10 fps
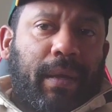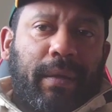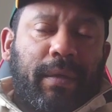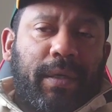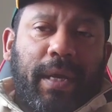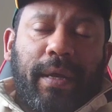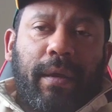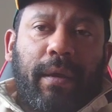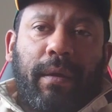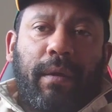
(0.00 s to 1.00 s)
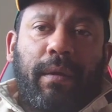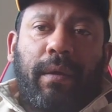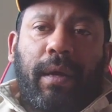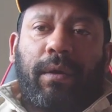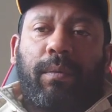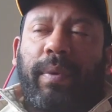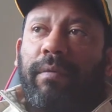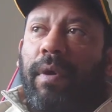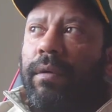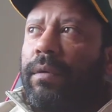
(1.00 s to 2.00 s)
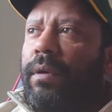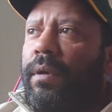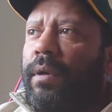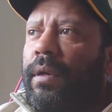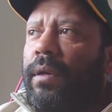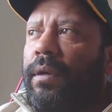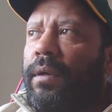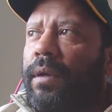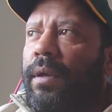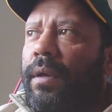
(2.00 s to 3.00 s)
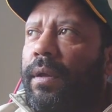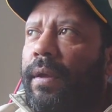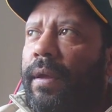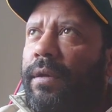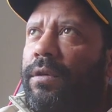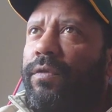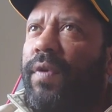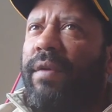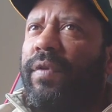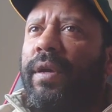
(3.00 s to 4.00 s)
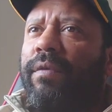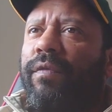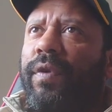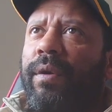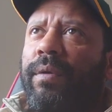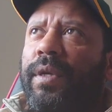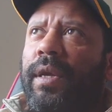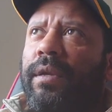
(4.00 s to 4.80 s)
Like I say, I could be wrong. It's just very confusing.